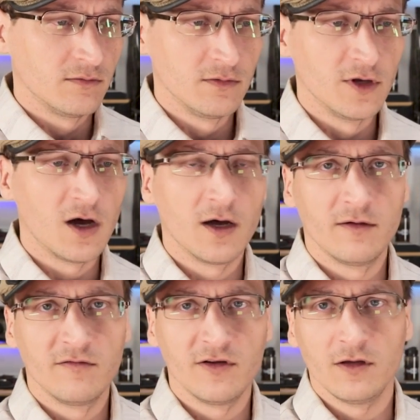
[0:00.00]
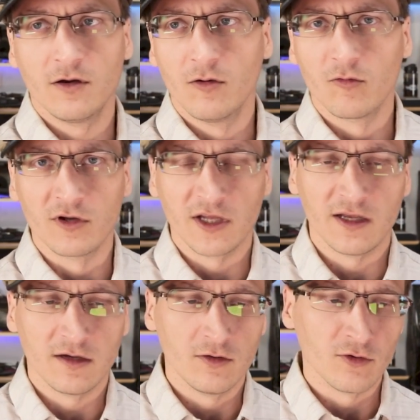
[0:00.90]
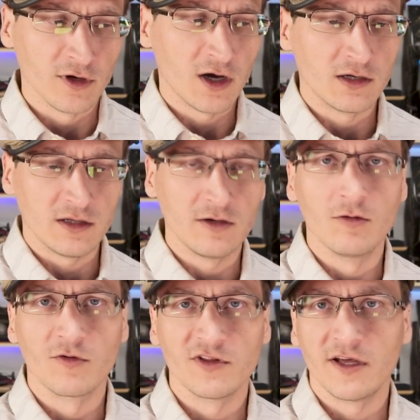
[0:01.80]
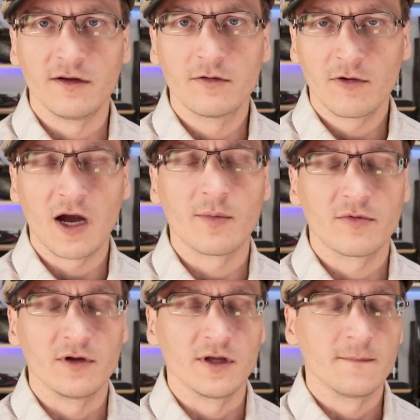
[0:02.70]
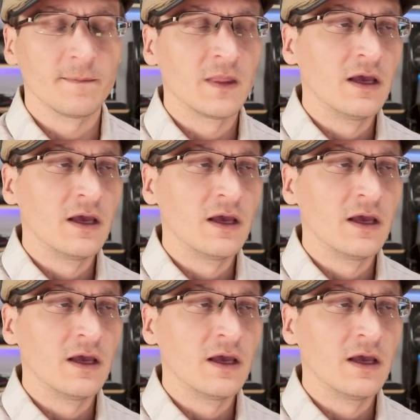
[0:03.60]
non-video related or non-legal related crap, really.